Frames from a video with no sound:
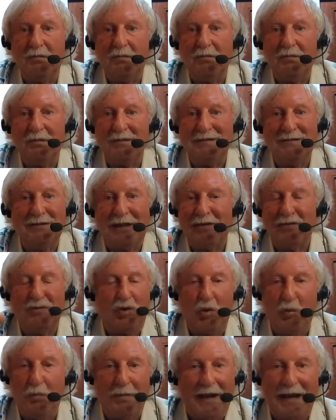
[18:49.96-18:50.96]
There's
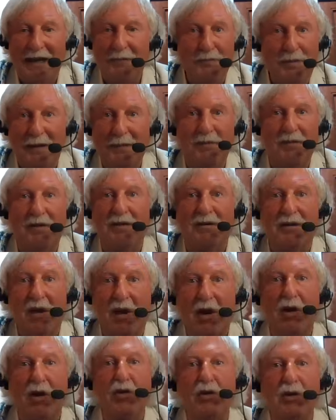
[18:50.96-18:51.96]
no bad people. They're
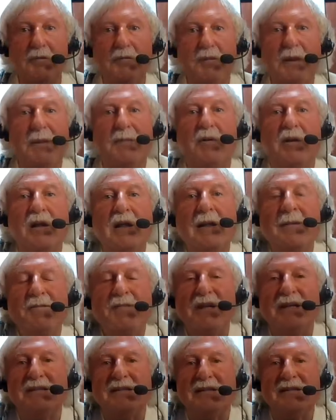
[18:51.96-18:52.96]
all good people.
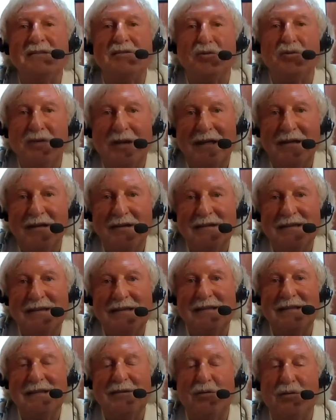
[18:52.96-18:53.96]
It's just the
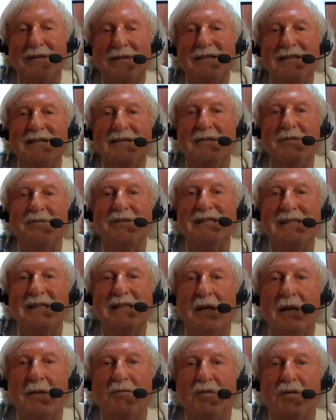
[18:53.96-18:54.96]
regulatory system is
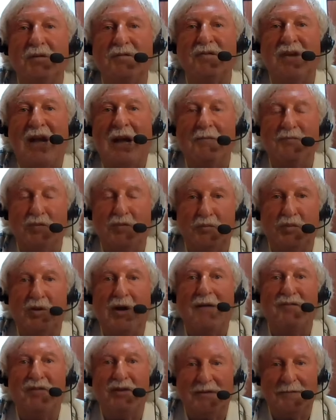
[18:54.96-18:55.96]
set up for
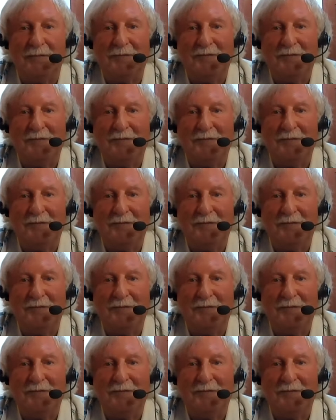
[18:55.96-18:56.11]
profit.